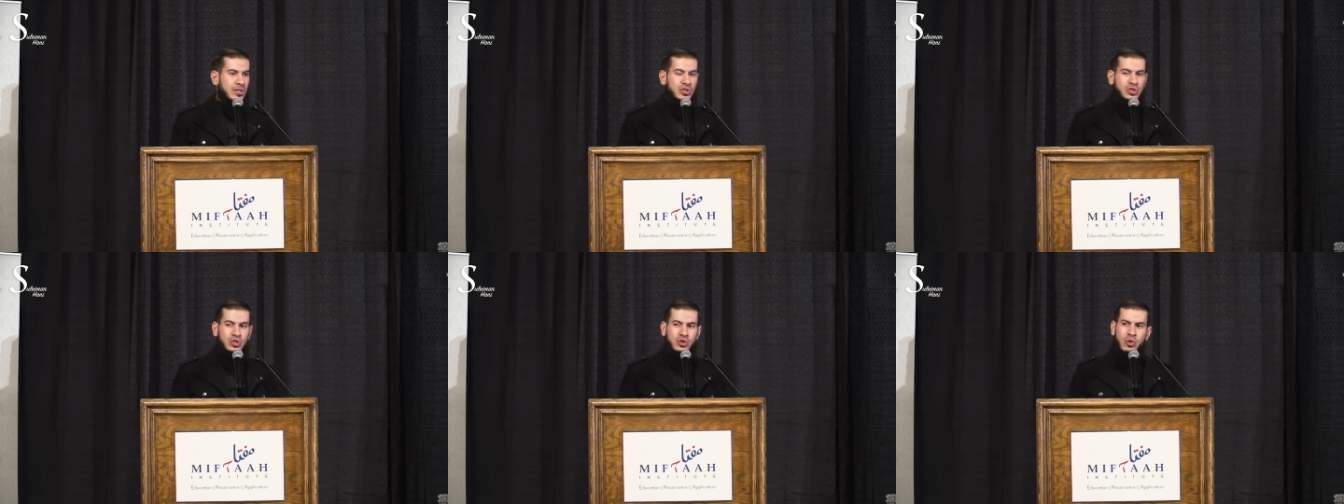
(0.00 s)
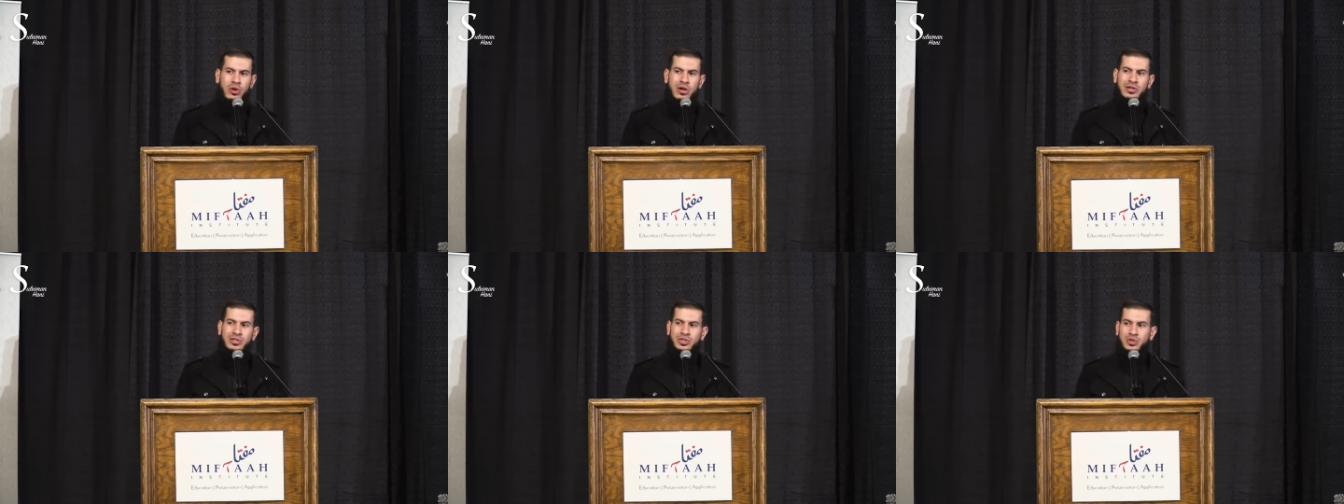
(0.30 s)

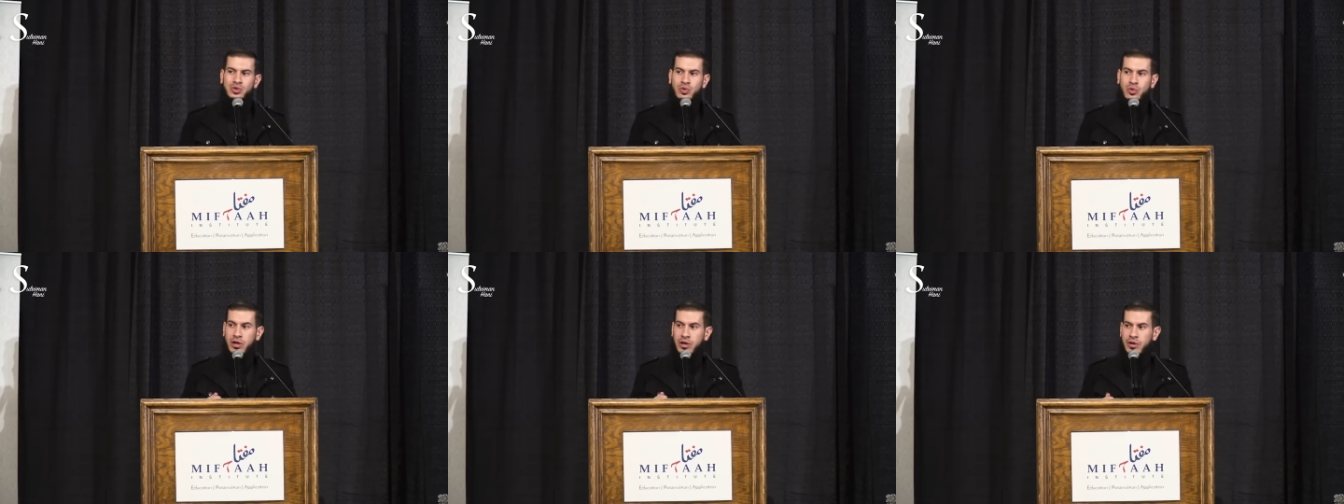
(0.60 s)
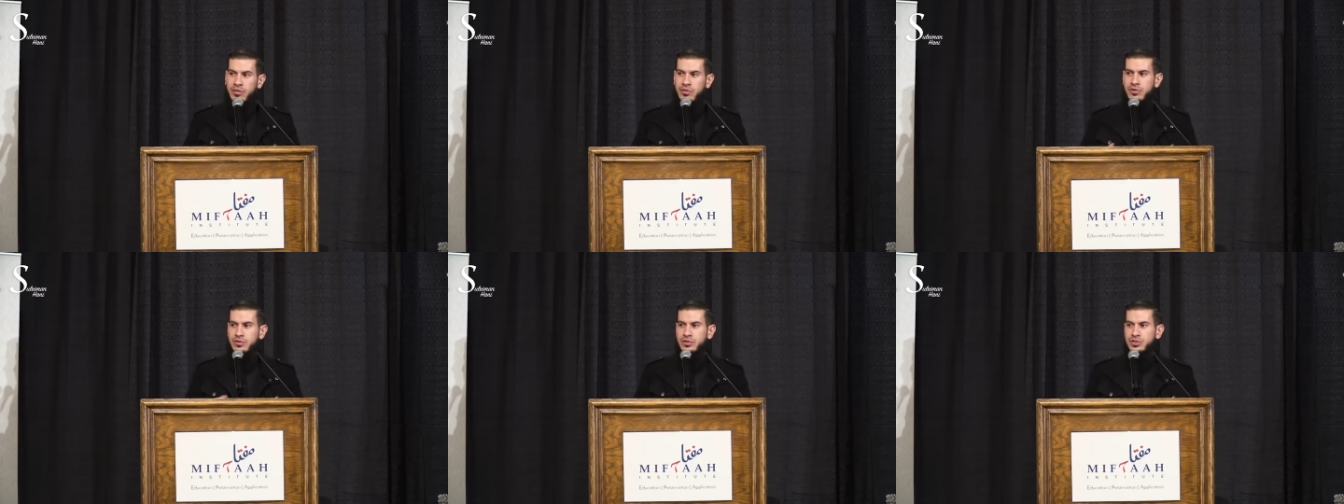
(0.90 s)
Do unto
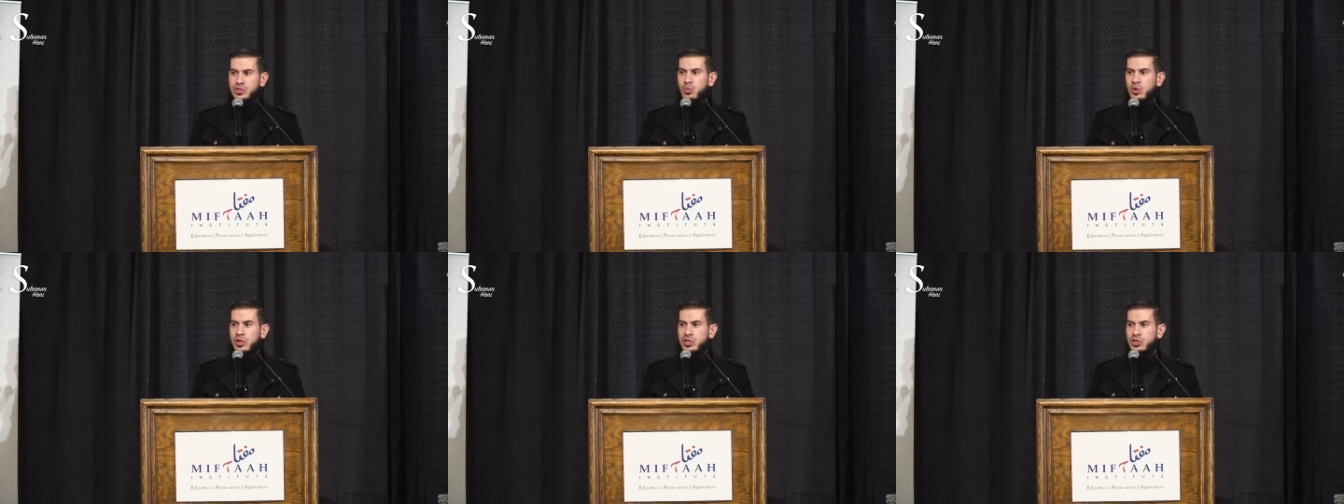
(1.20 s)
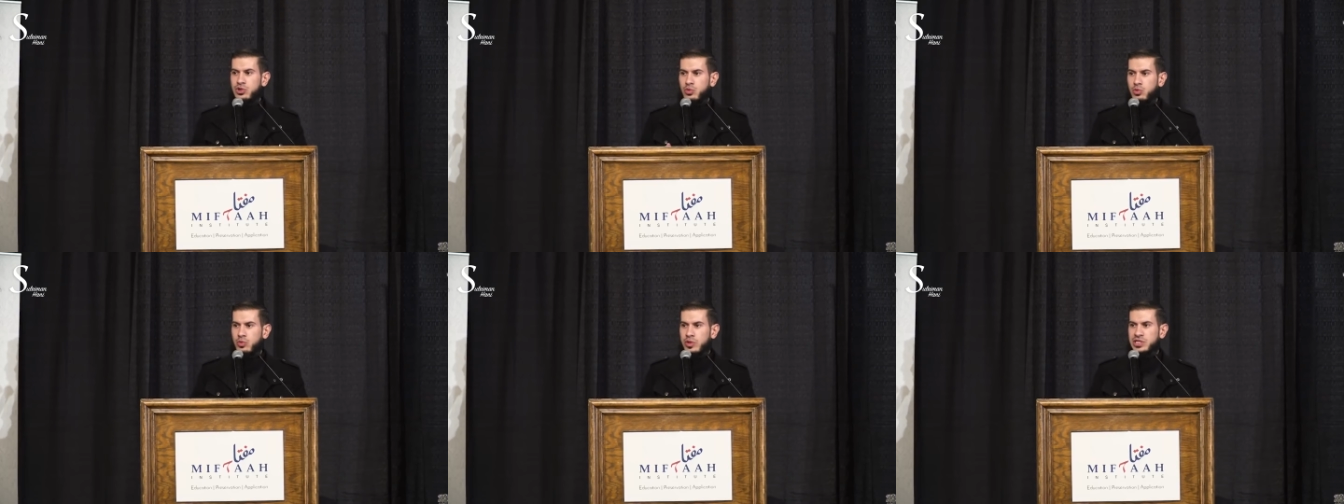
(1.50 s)
others what
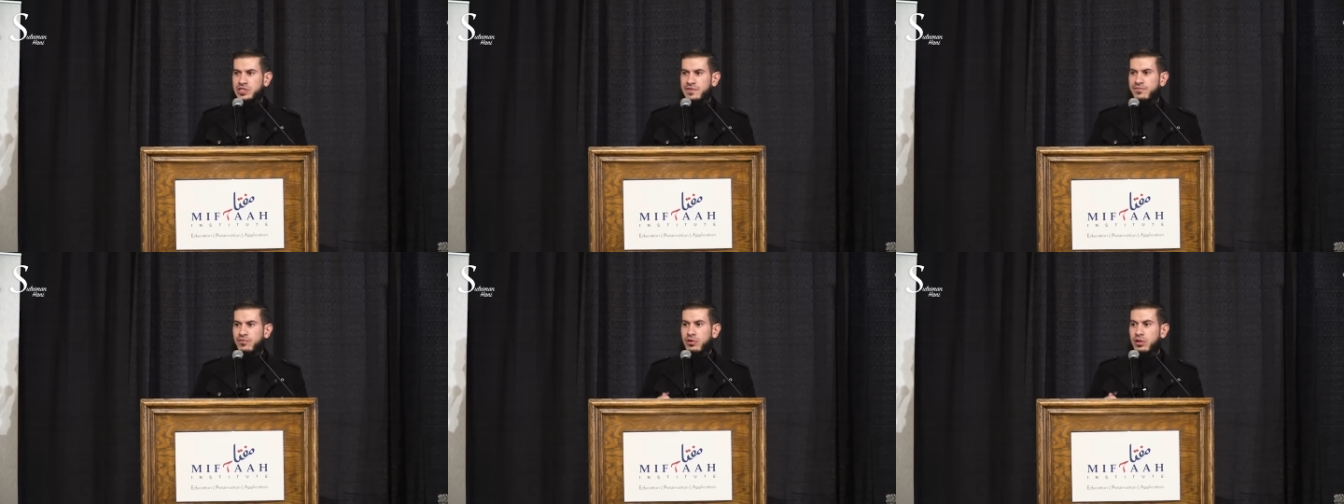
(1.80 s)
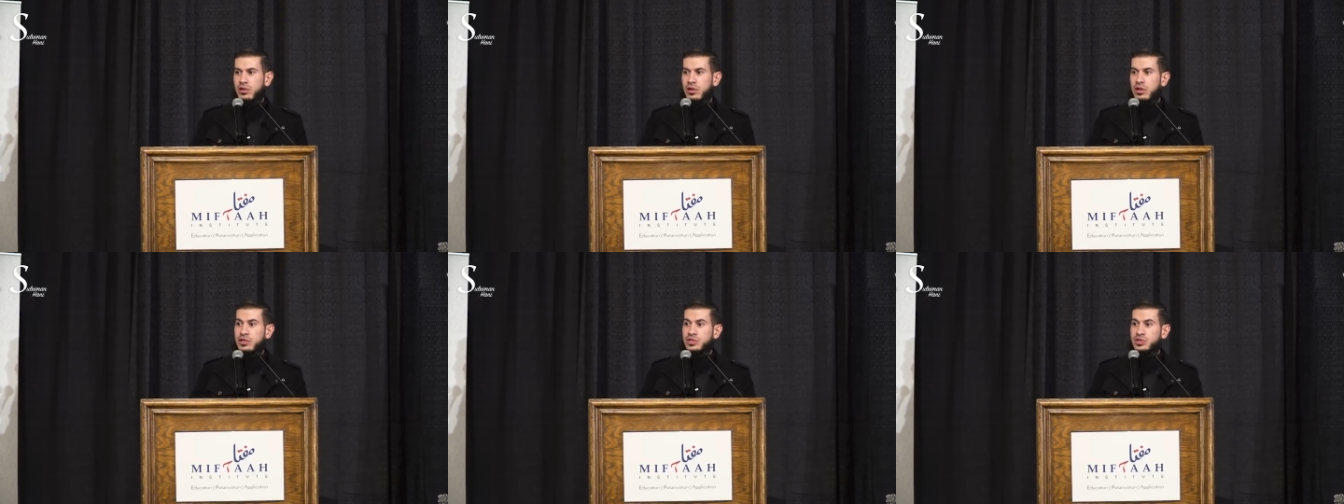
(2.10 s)
you wish for
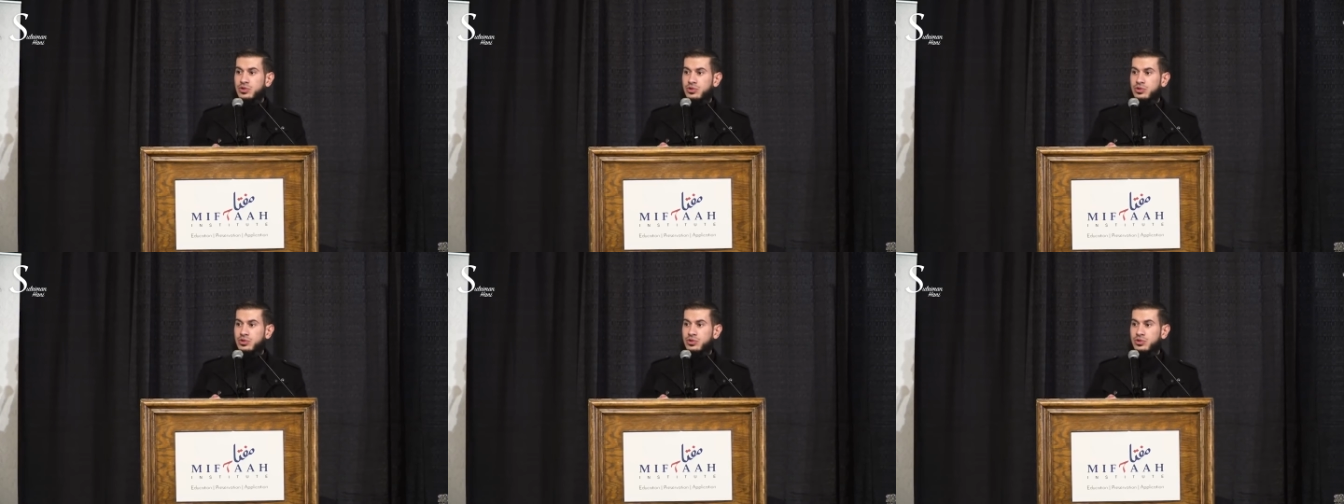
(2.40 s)
Allah